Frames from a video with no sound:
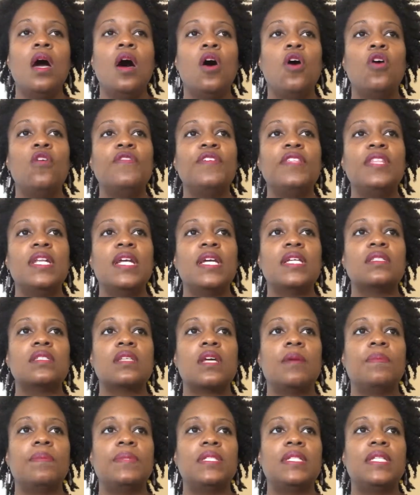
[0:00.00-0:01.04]
over the next
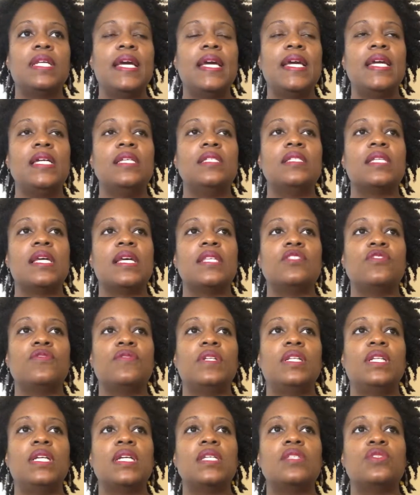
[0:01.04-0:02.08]
couple of days as it
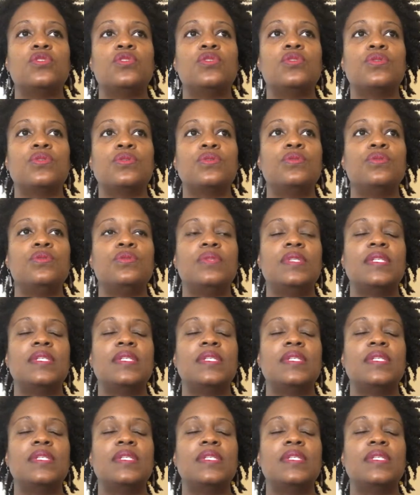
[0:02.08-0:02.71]
relates to